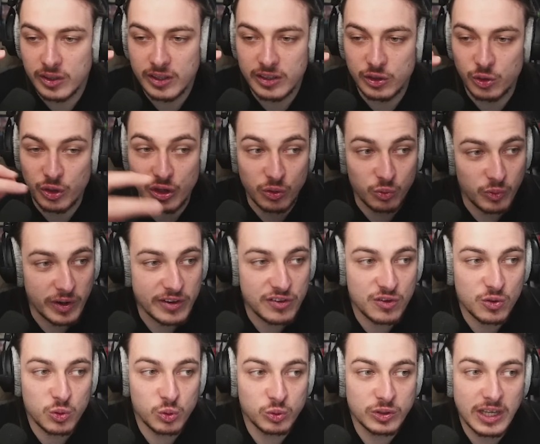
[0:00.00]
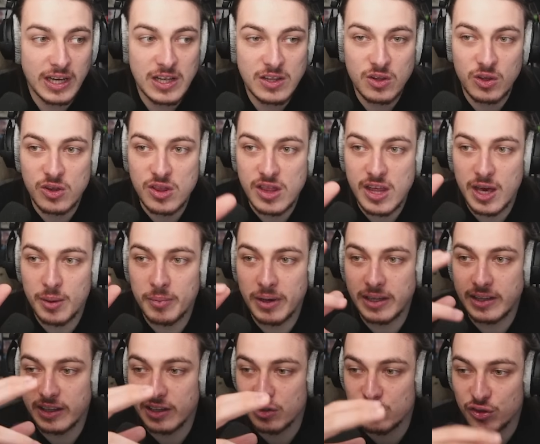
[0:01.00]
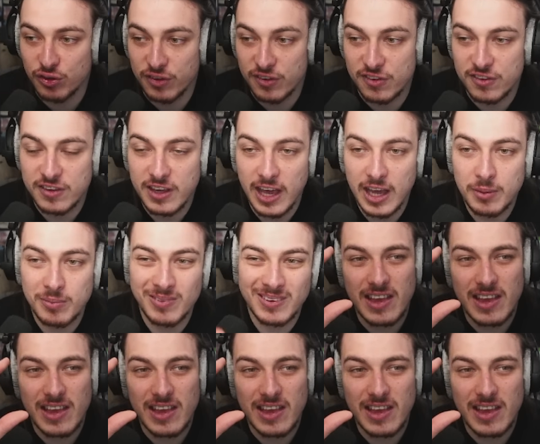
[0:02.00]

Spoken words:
You can waste cooldown on them and they can just escape.